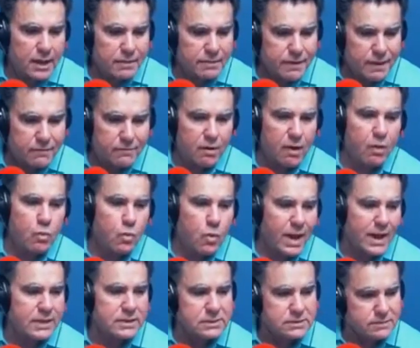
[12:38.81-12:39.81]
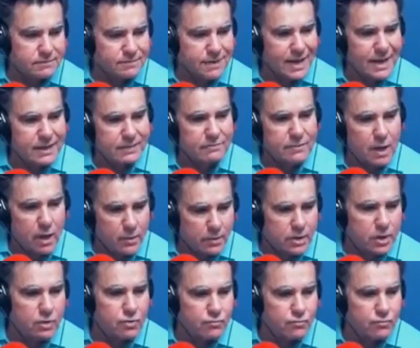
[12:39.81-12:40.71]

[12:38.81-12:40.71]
there are ways of kind of going